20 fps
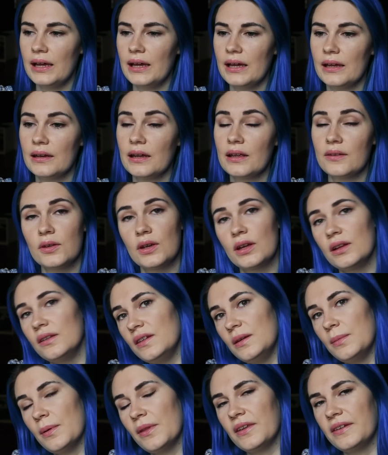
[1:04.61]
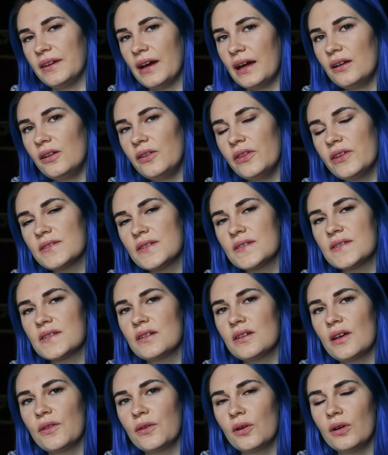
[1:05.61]
And as you can see by the title, this is
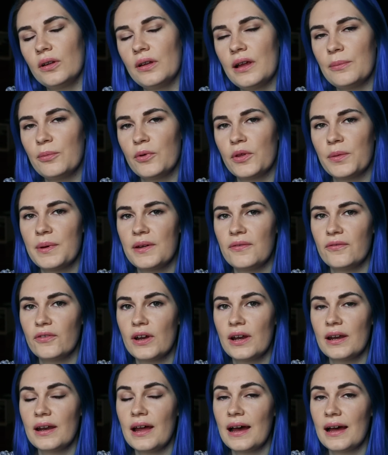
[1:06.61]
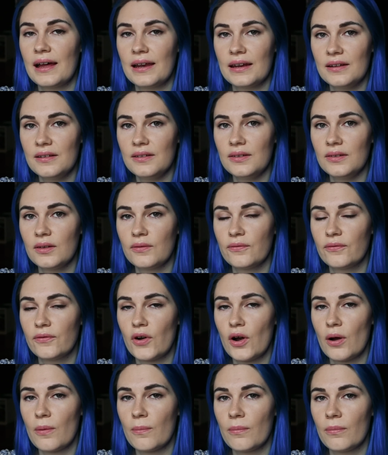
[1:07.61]
another collab with my friend Anes
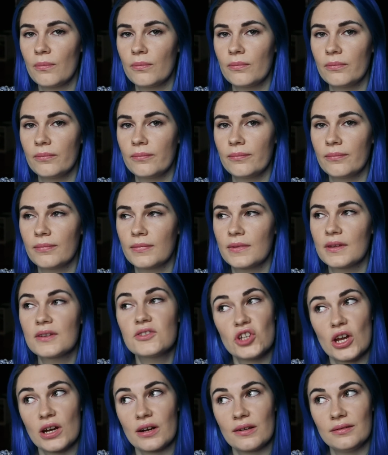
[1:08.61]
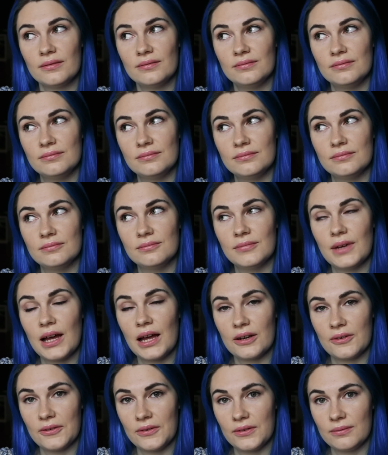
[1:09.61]
from the channel
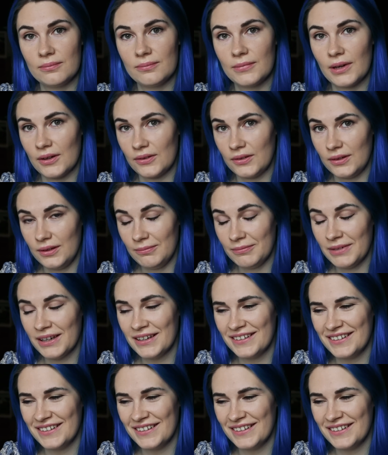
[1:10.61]
Anes Hasi.